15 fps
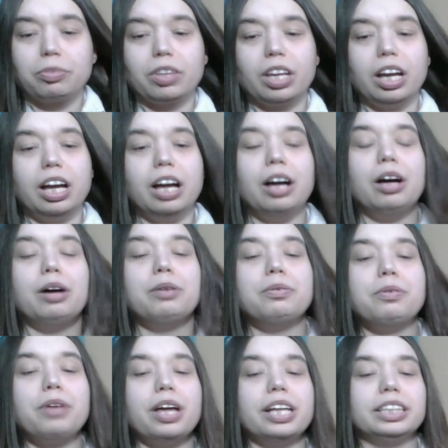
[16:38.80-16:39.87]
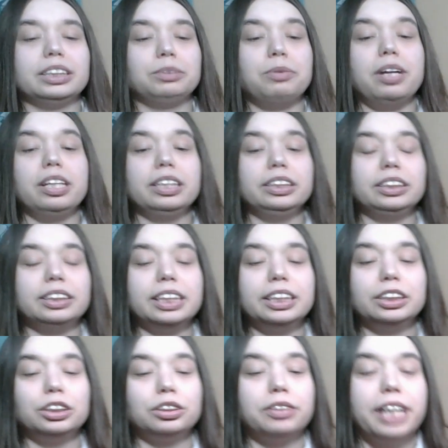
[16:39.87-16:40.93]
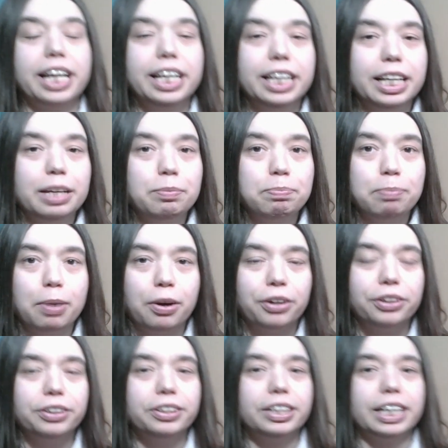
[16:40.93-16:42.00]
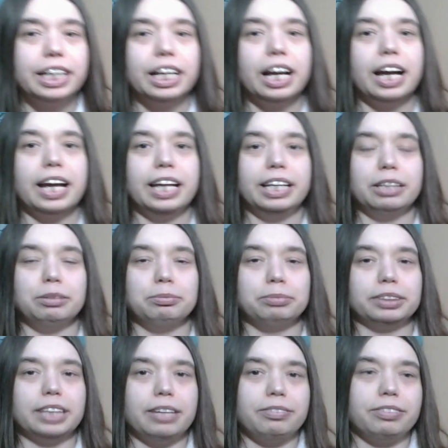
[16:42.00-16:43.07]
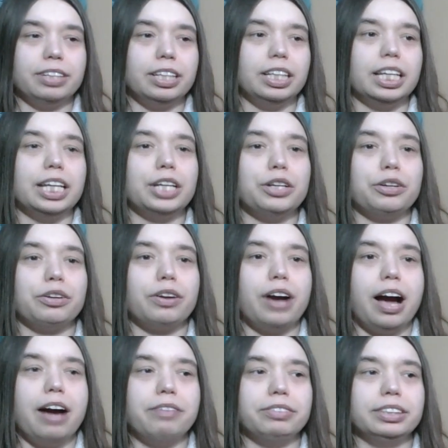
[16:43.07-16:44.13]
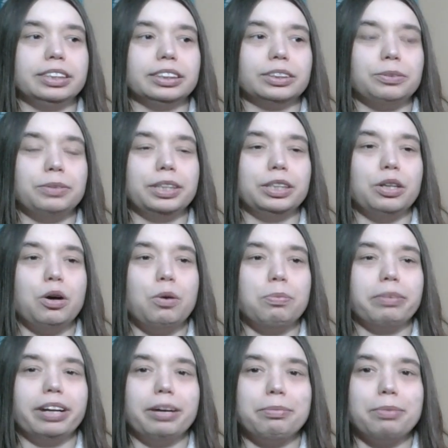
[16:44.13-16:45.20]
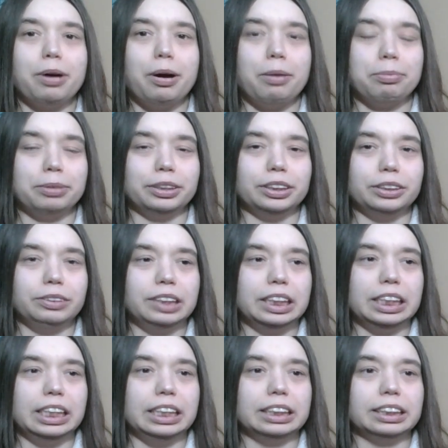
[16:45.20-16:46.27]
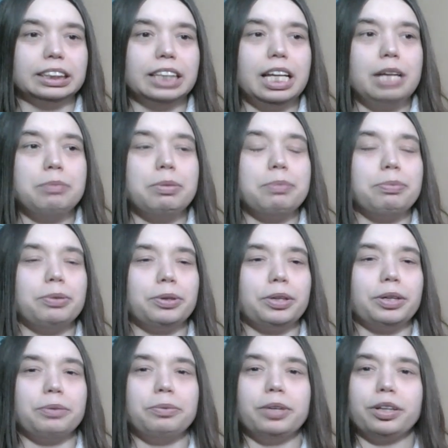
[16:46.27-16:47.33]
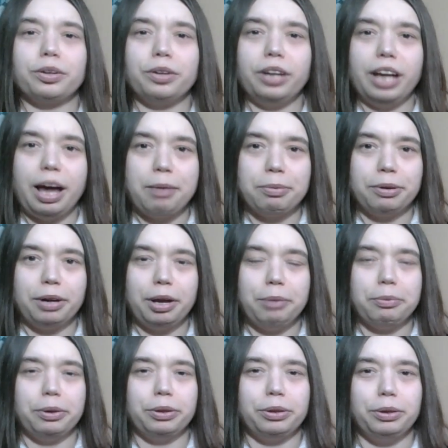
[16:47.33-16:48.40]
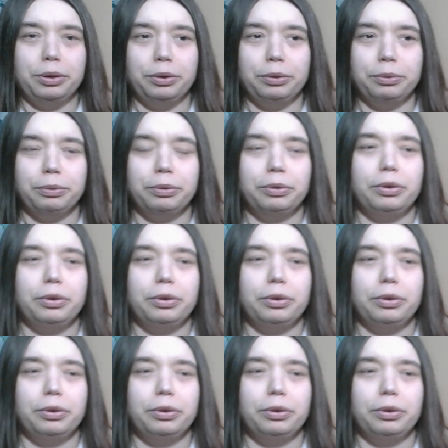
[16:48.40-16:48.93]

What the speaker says: As well as like trading, bartering items. I feel like your craft is going to open up opportunities. People are going to want to collaborate with you